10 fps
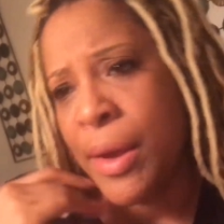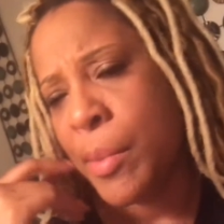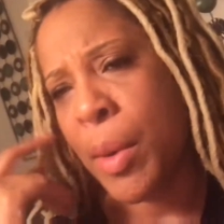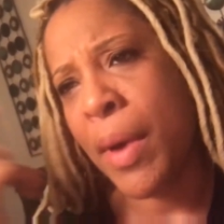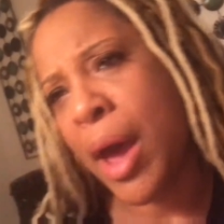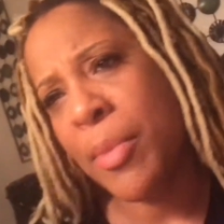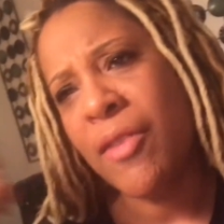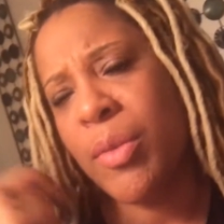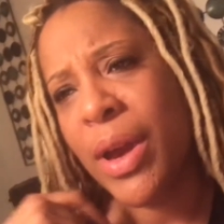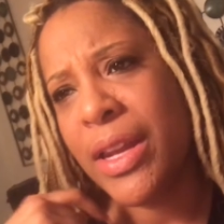But Mom,
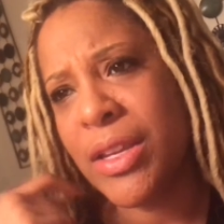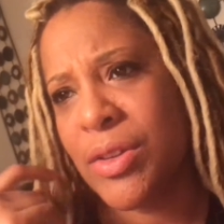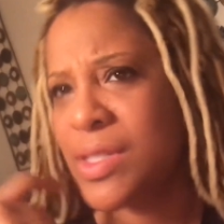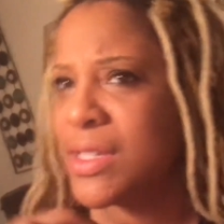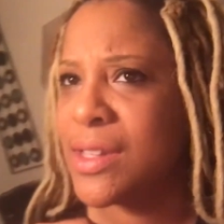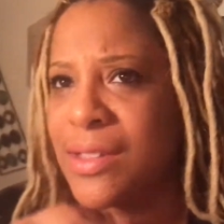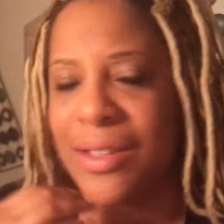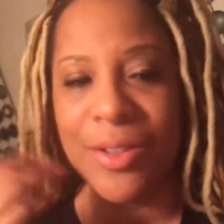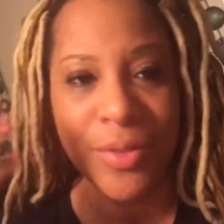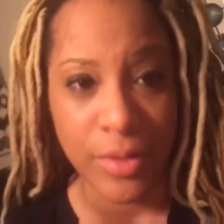everybody else does
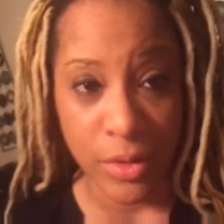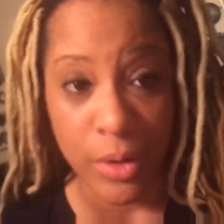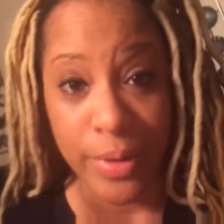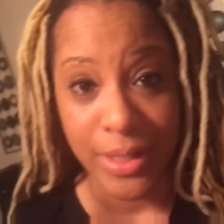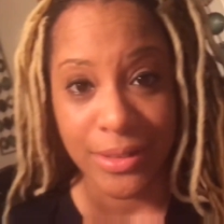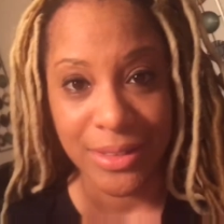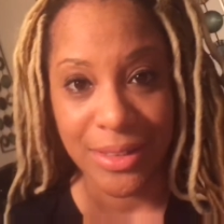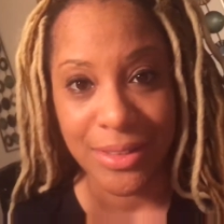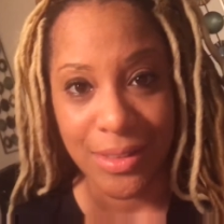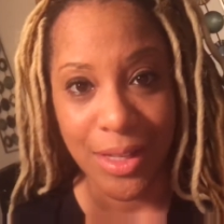it. You know what I
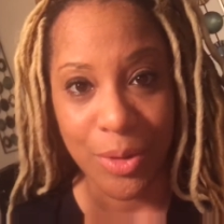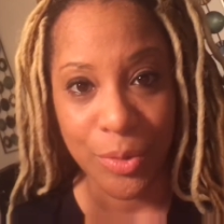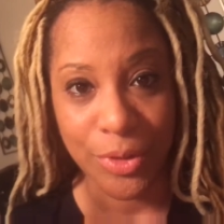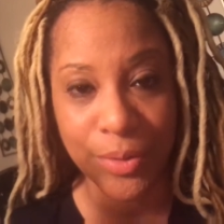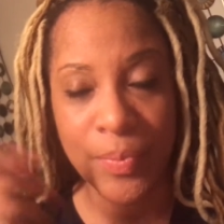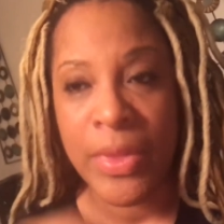said to that one.